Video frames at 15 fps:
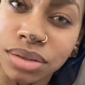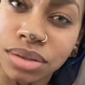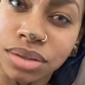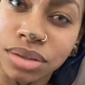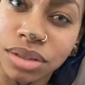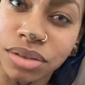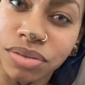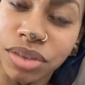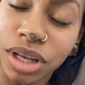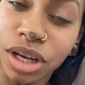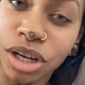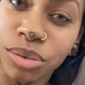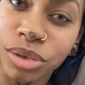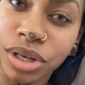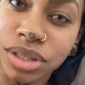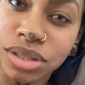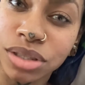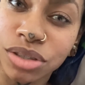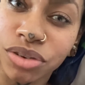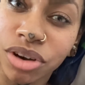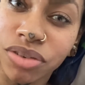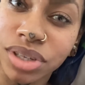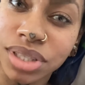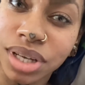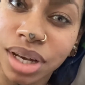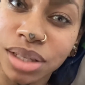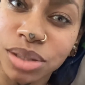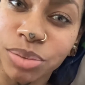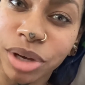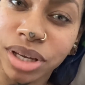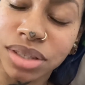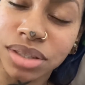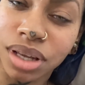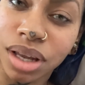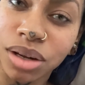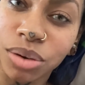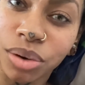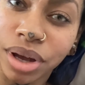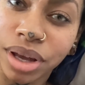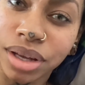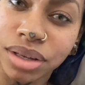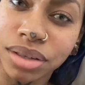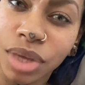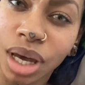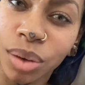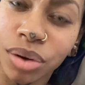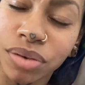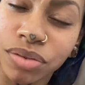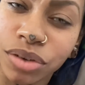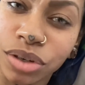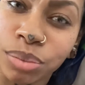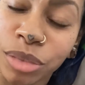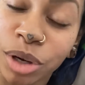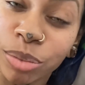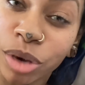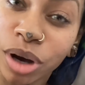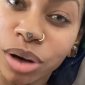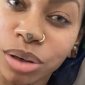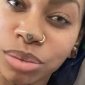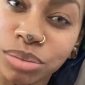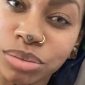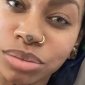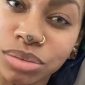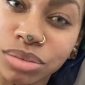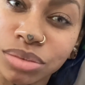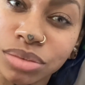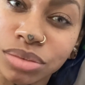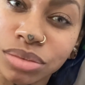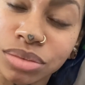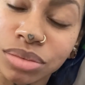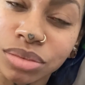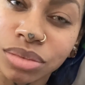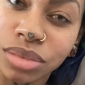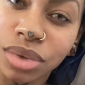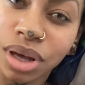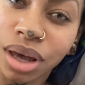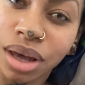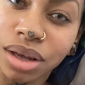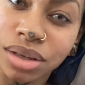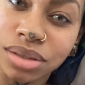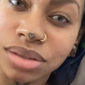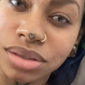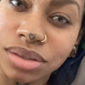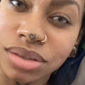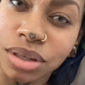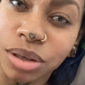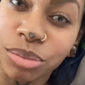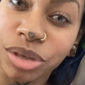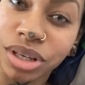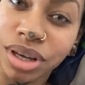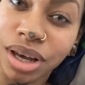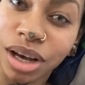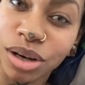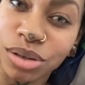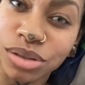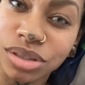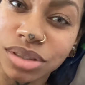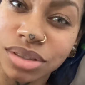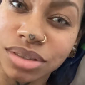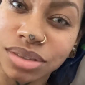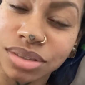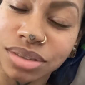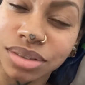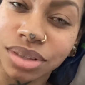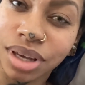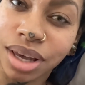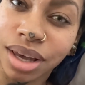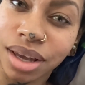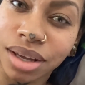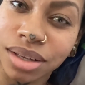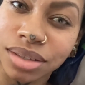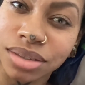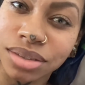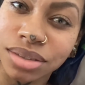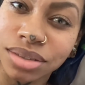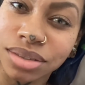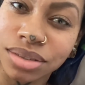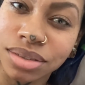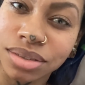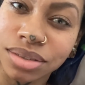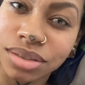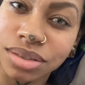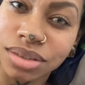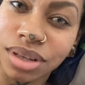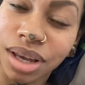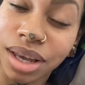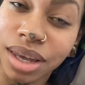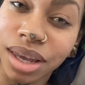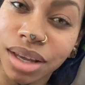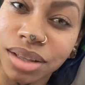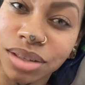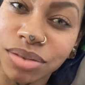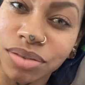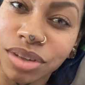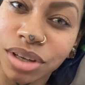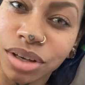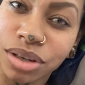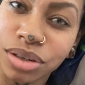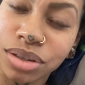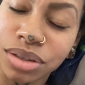live there because it's a very tight space anyway. However, my mom has a big house and I can't live there.